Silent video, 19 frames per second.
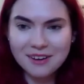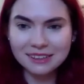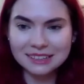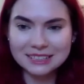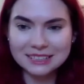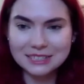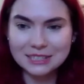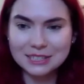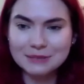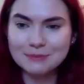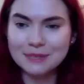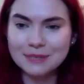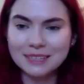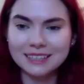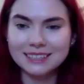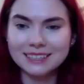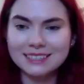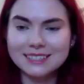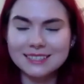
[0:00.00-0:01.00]
It's just
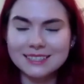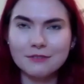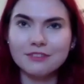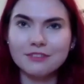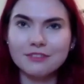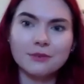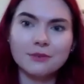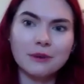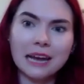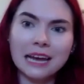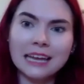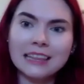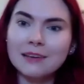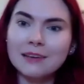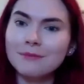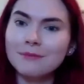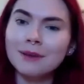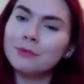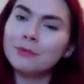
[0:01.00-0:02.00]
because of the way
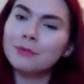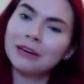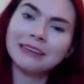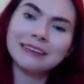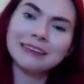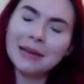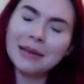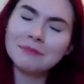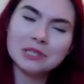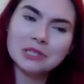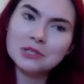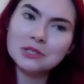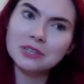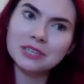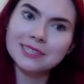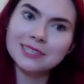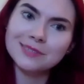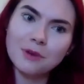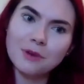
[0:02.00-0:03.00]
that my brain
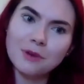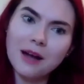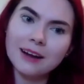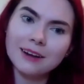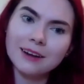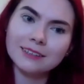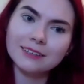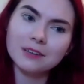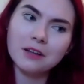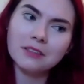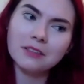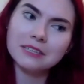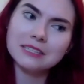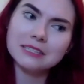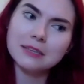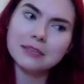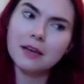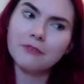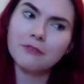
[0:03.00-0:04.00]
chemistry is wired and all this
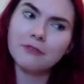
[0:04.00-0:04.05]
stuff,